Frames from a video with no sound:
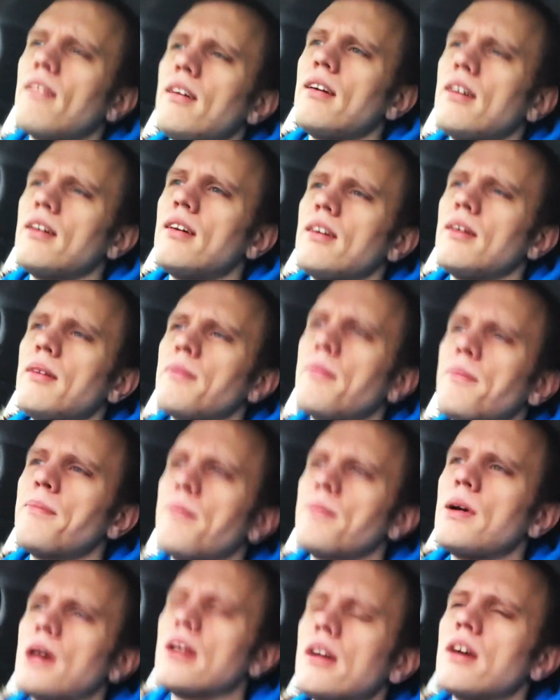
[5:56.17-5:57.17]

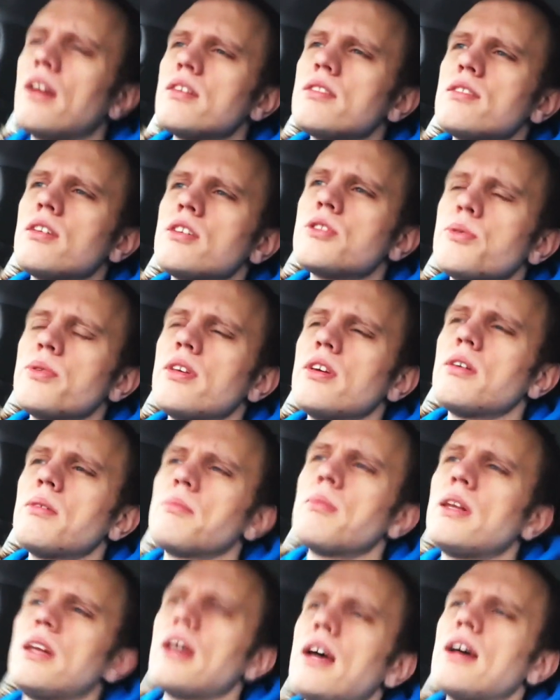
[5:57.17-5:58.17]
I got in touch with
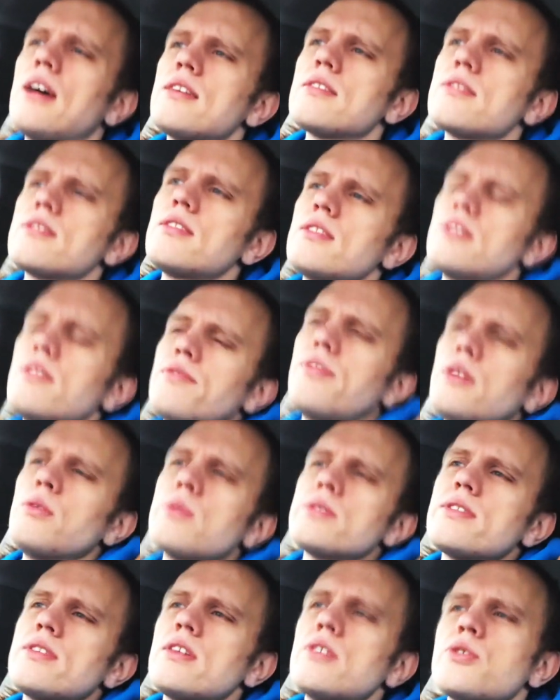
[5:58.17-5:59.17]
him and asked if he
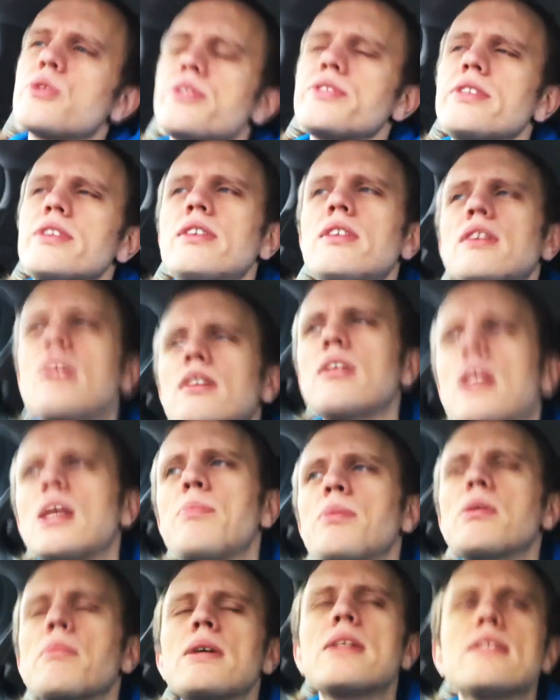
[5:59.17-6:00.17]
was interested in
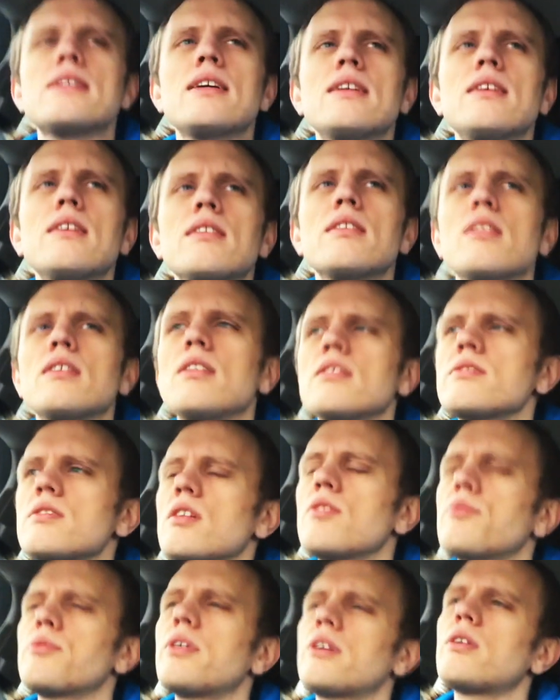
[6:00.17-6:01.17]
keeping maintaining the
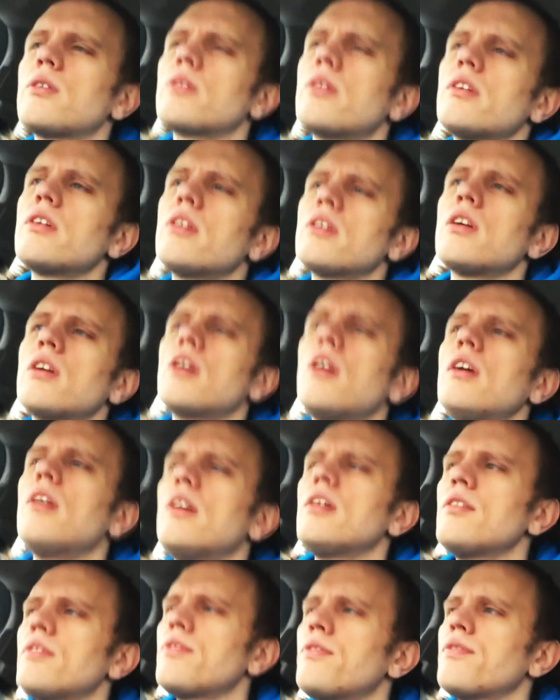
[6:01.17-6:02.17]
software, or
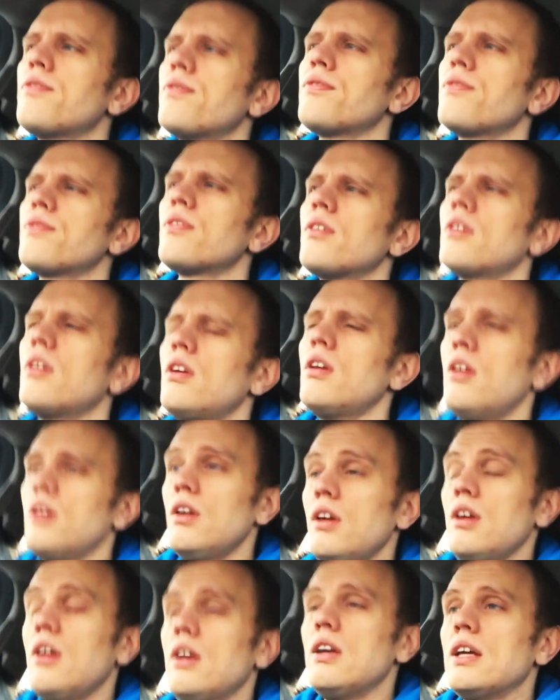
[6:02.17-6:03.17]
if
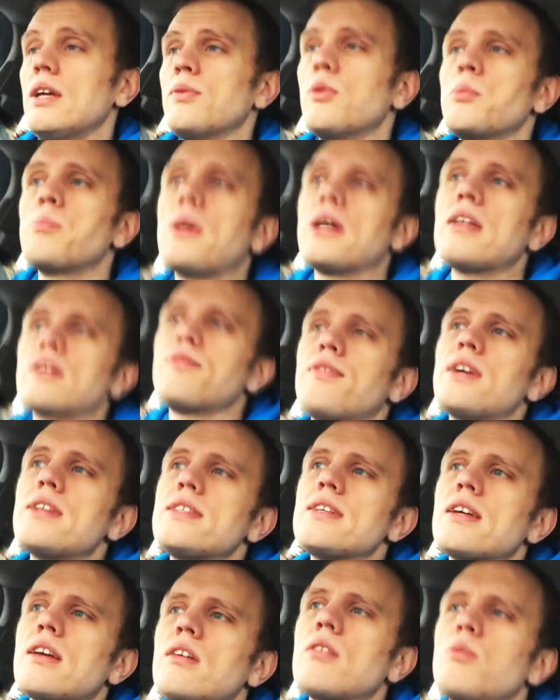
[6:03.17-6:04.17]
he would mind if I
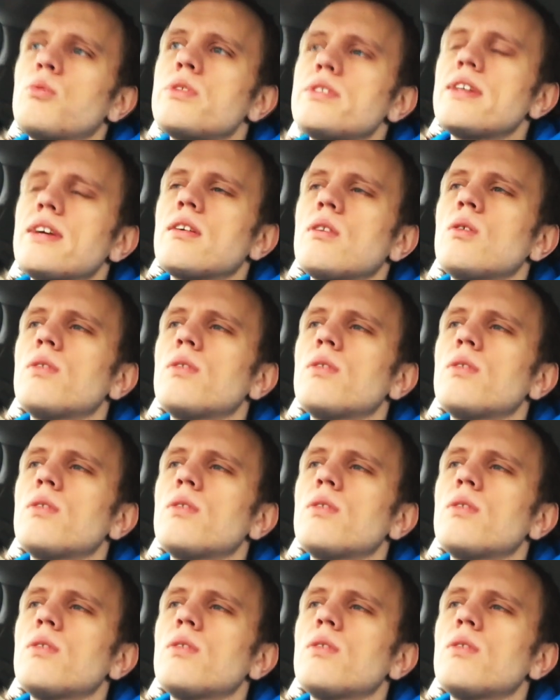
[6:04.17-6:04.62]
would take